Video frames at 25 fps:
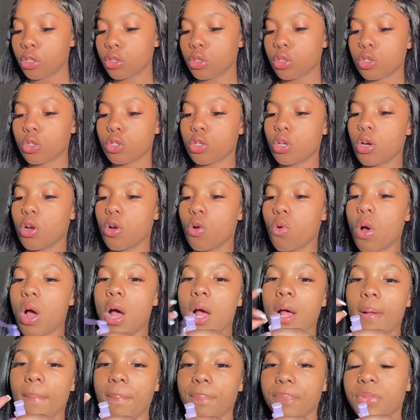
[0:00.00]
So
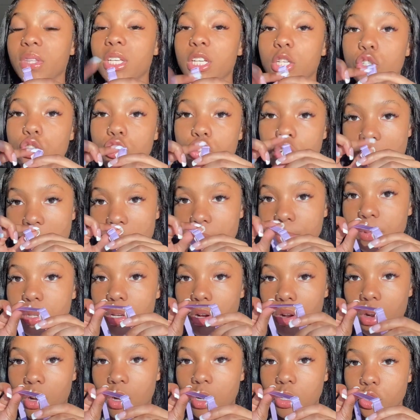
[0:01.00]
um, these straps
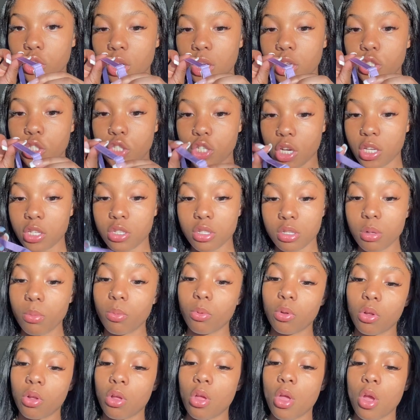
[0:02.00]
are
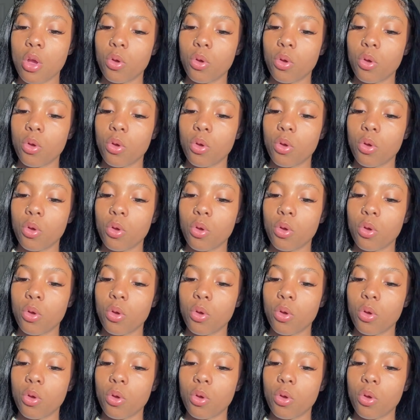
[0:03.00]
adjustable,